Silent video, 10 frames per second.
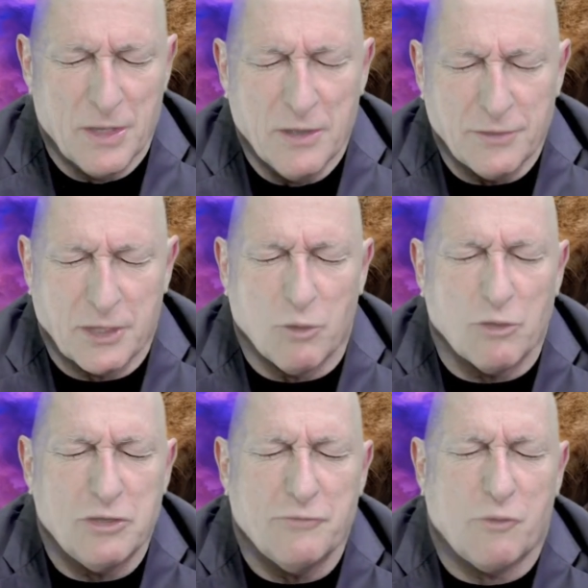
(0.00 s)
that,
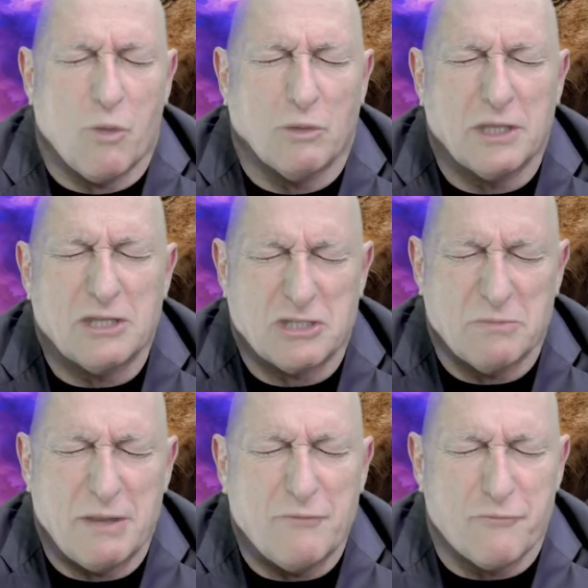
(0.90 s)
Lord, you've called us to
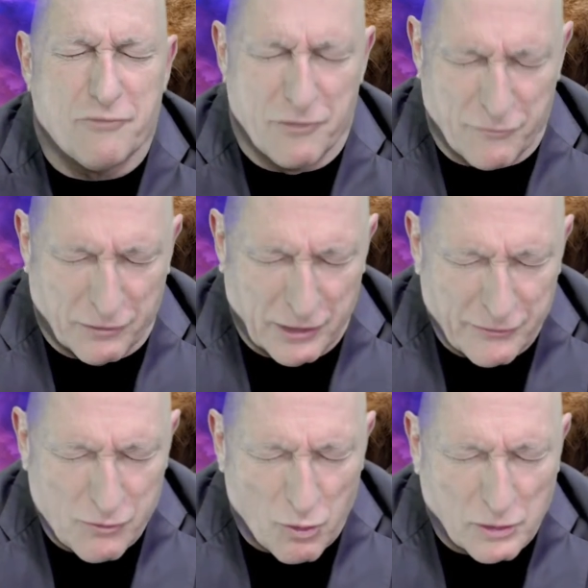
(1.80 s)
be fruitful.
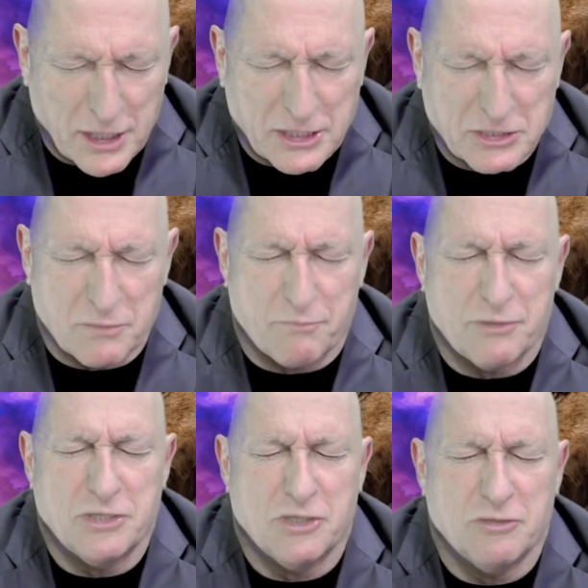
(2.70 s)
You've called us to
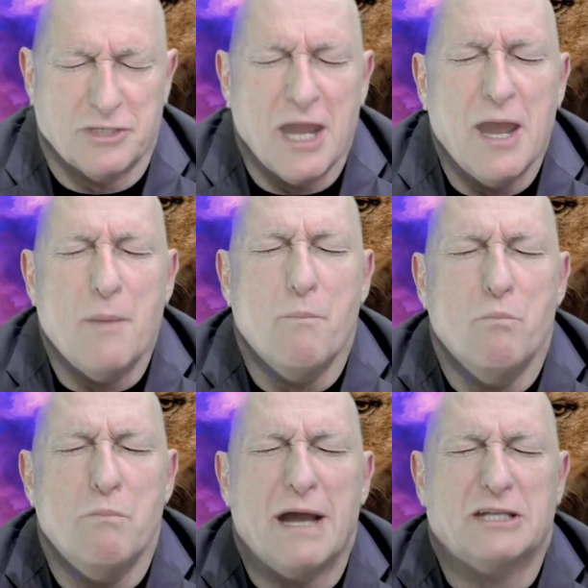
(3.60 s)
produce
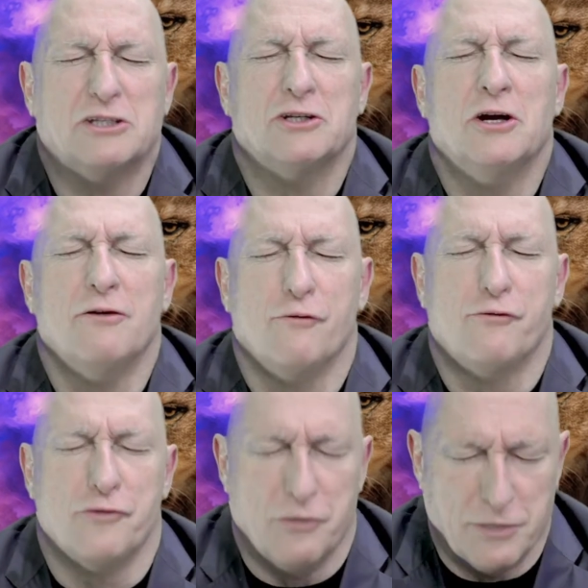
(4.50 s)
much
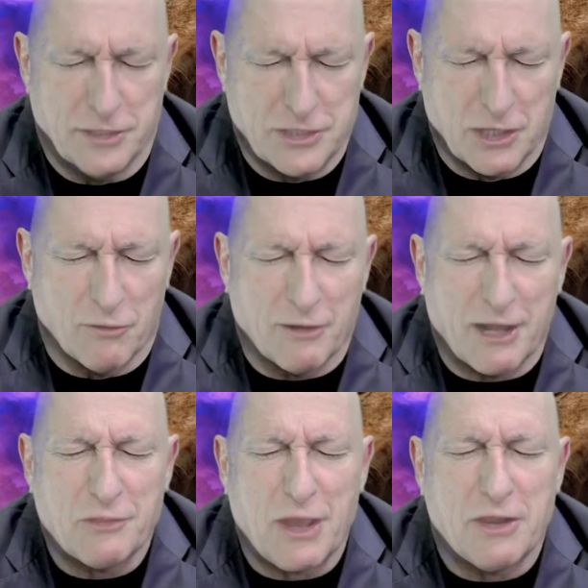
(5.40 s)
fruit. And so, Lord,
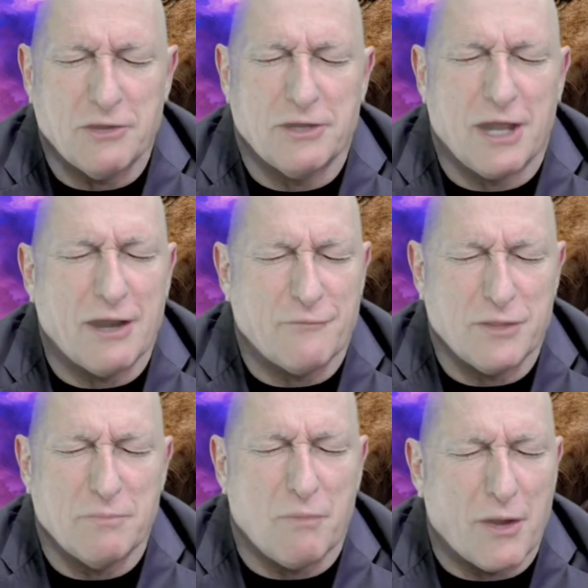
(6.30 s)
I thank you tonight for
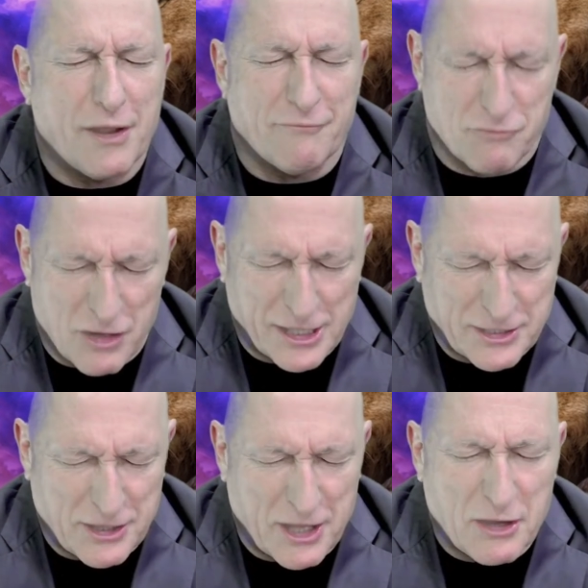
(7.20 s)
the body of
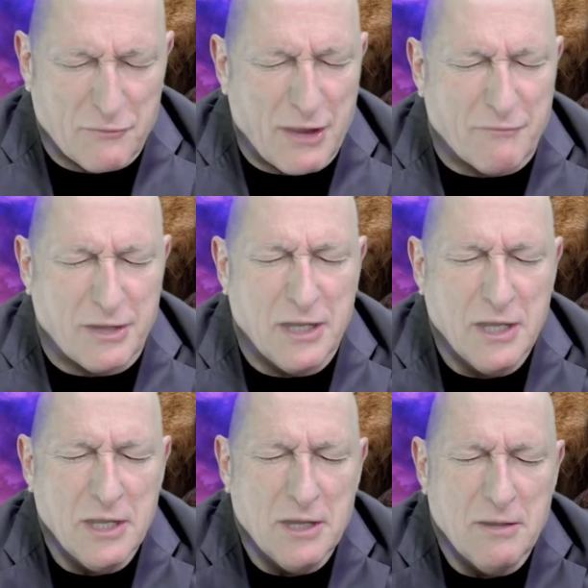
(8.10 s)
Christ. I thank you for every
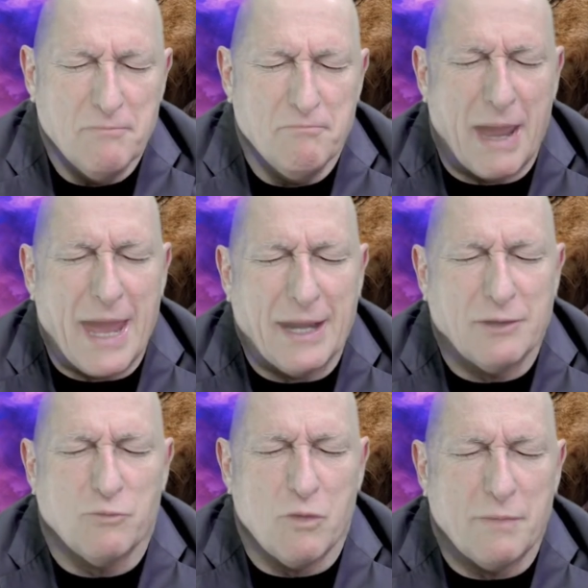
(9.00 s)
man
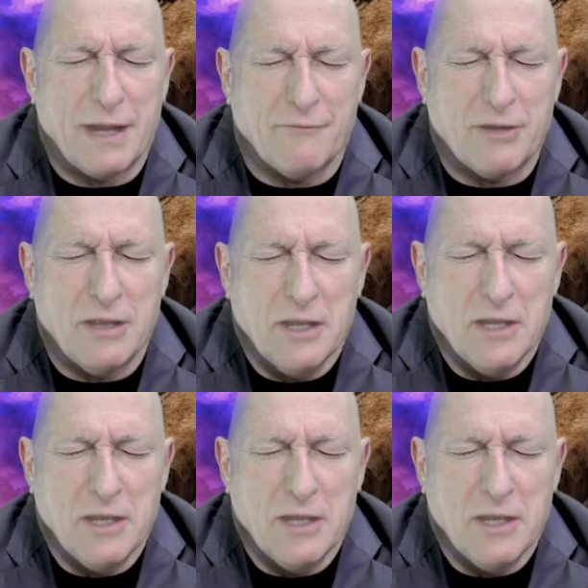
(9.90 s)
and woman, every